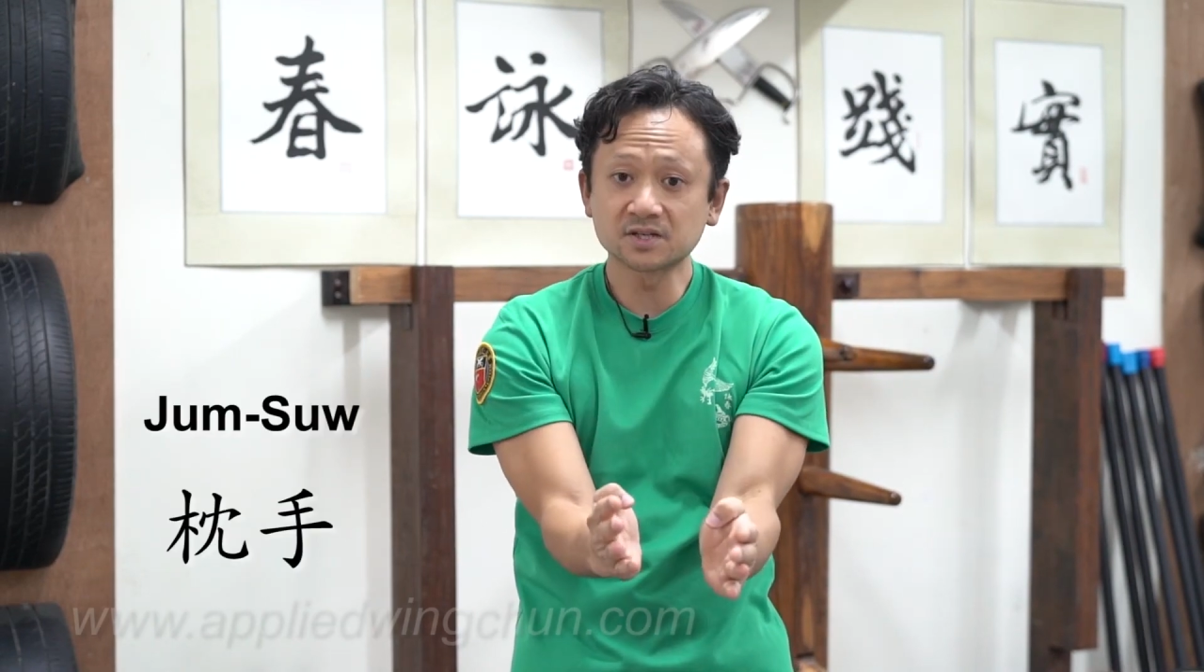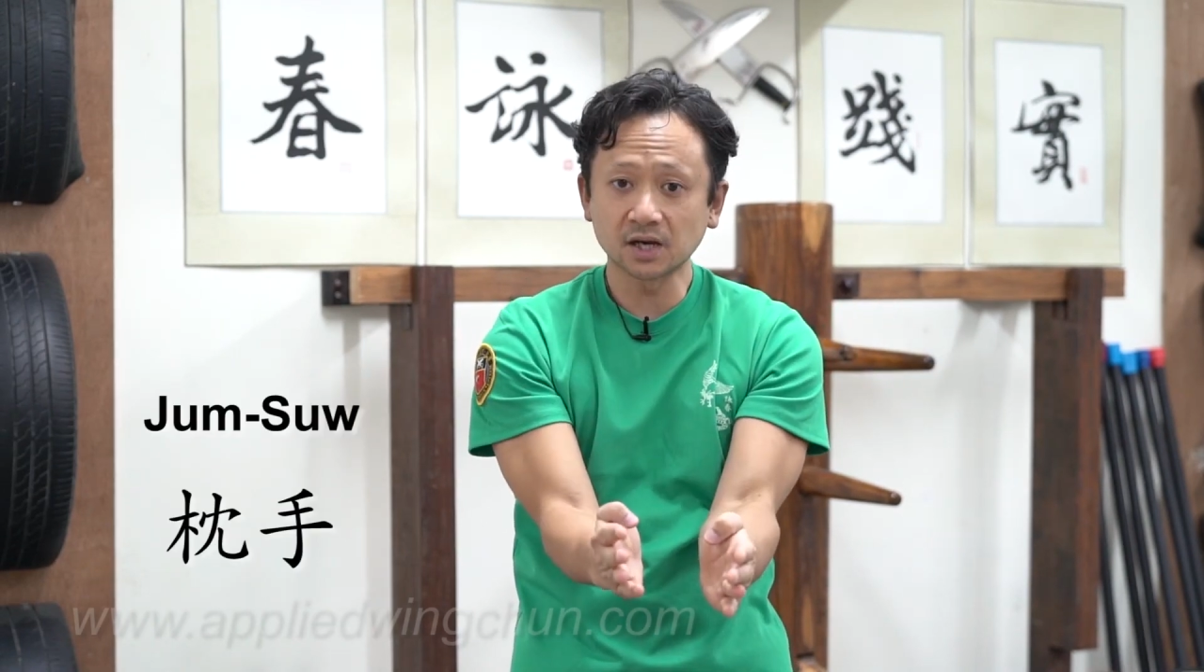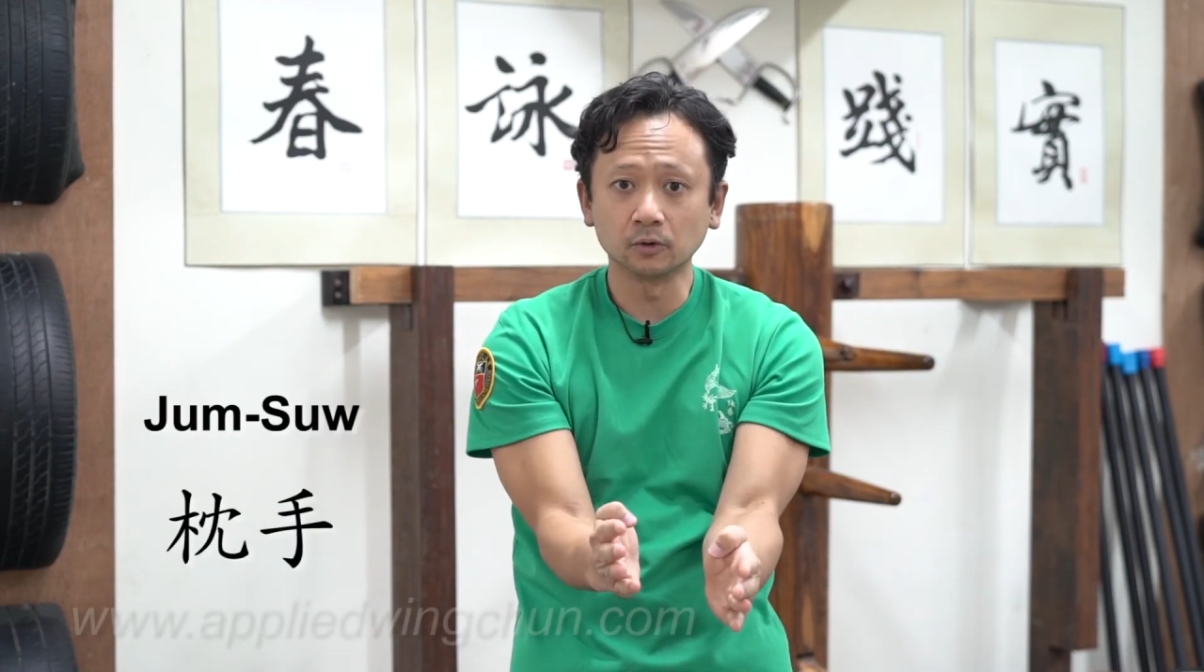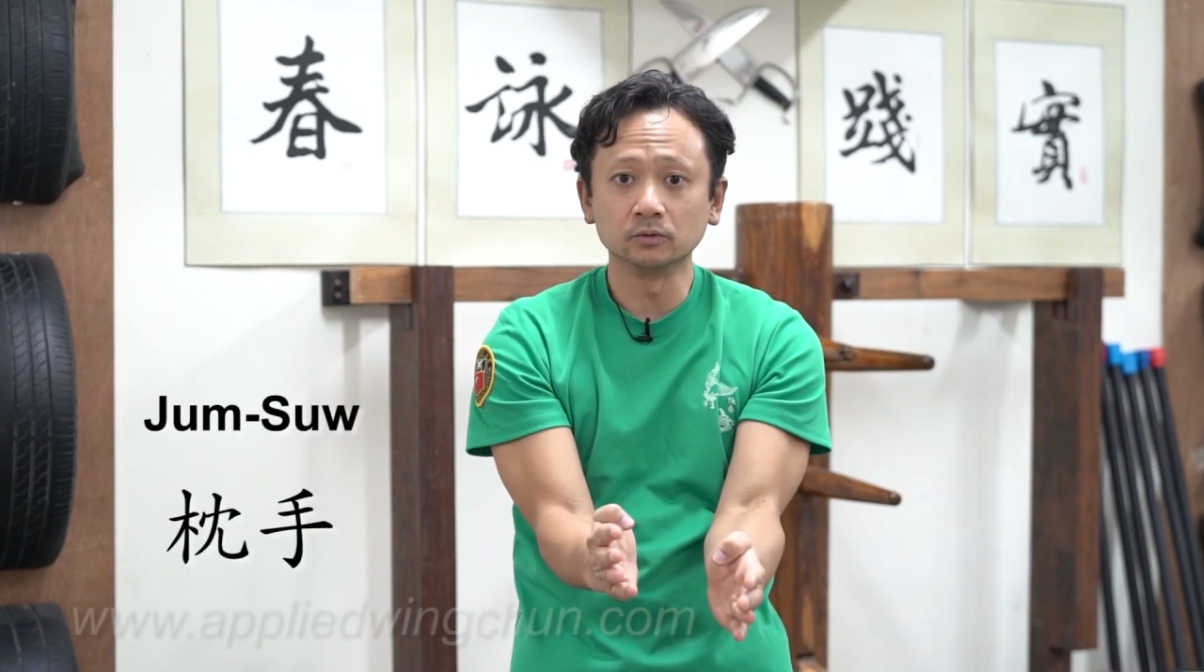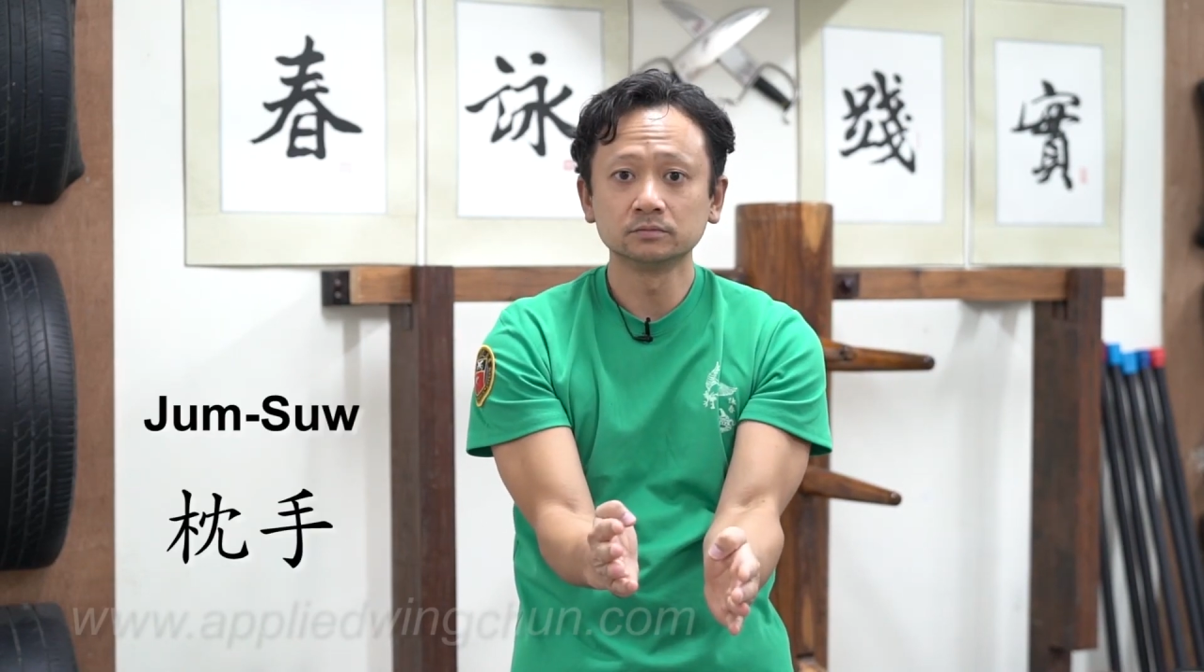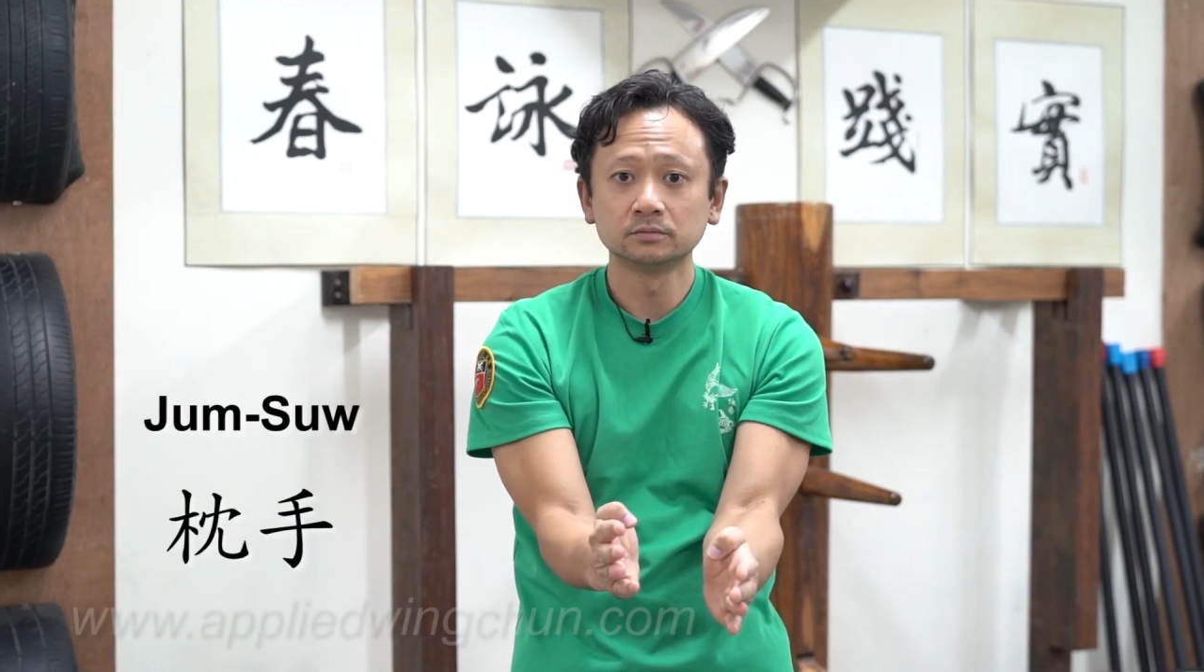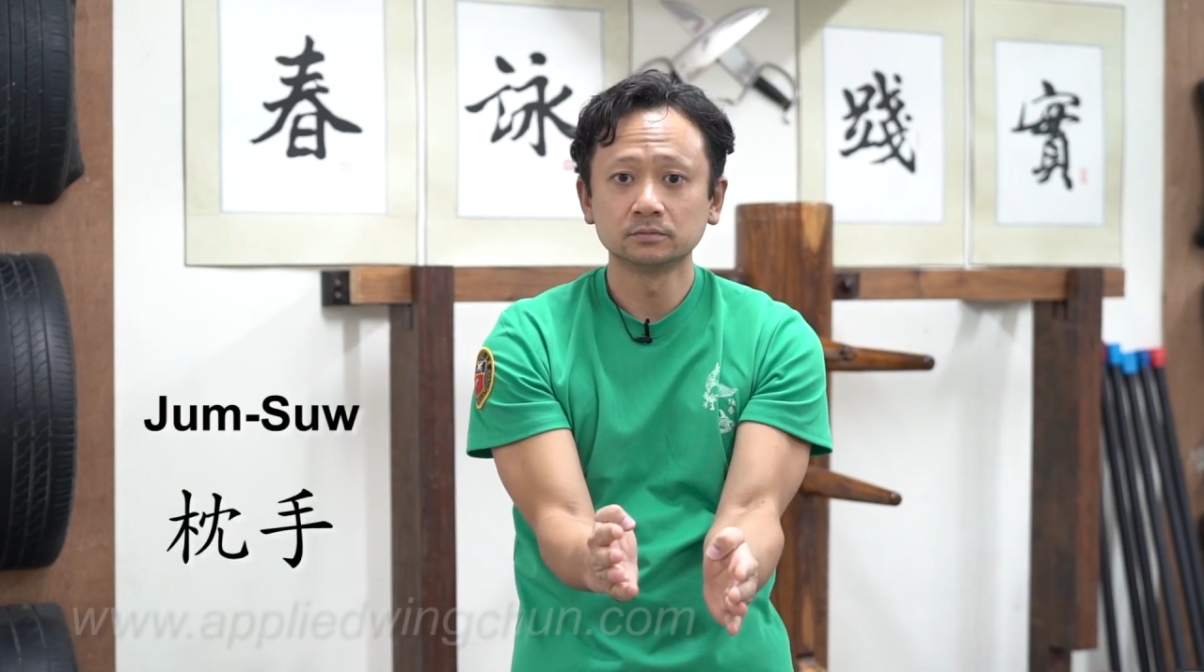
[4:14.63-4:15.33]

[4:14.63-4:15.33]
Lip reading: Sao.